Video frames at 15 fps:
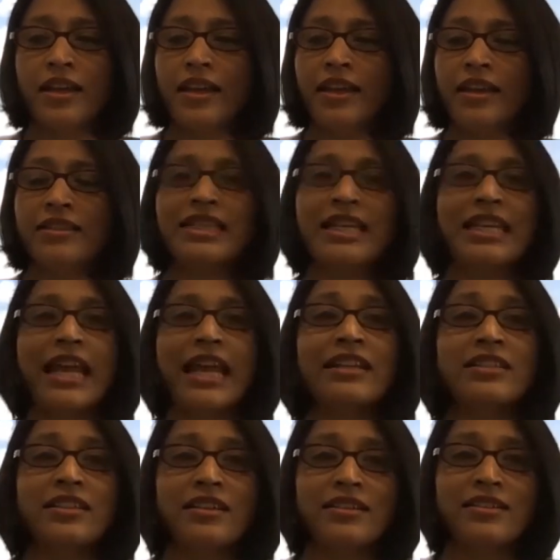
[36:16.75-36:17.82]
is
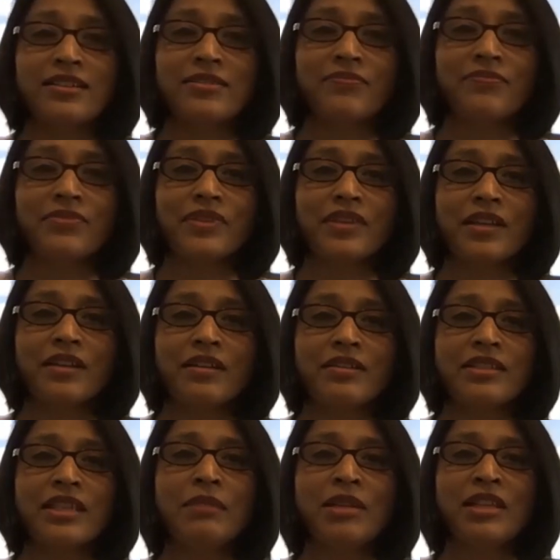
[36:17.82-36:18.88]
connected the
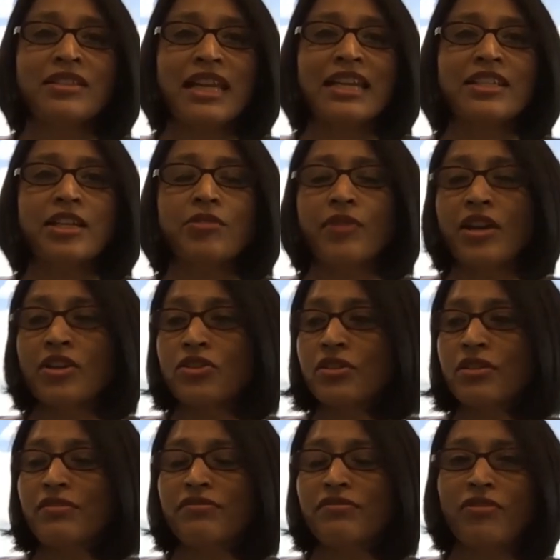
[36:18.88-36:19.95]
seamless
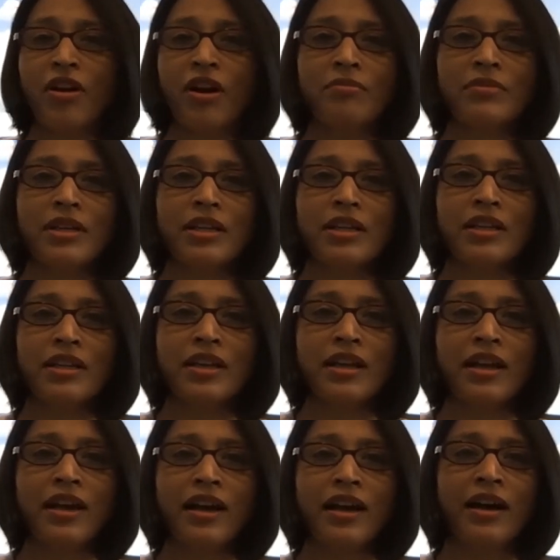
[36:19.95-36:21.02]
integration from
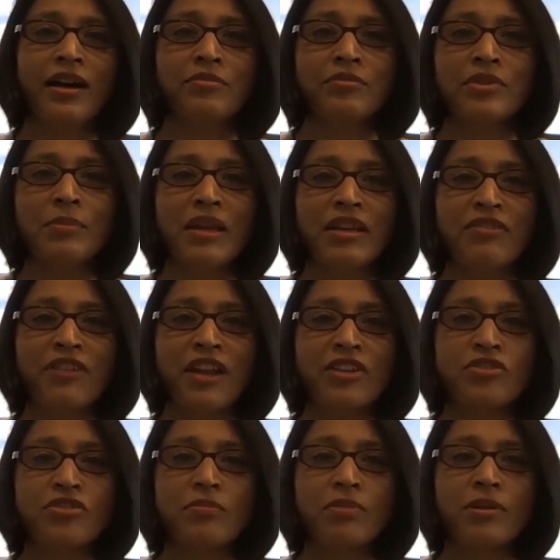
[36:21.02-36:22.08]
uh, the
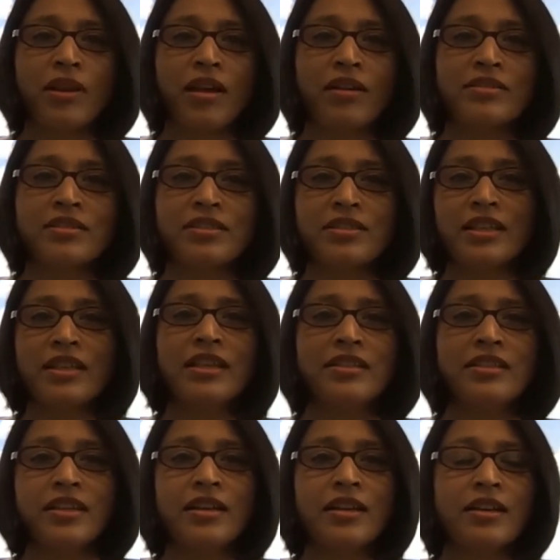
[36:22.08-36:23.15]
manufacturing plant in
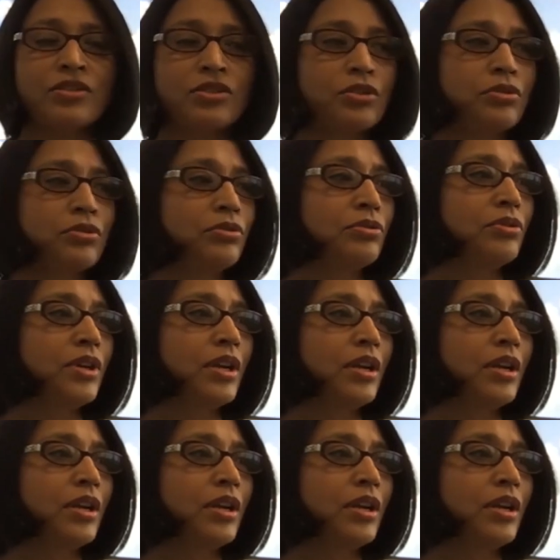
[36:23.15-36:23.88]
India to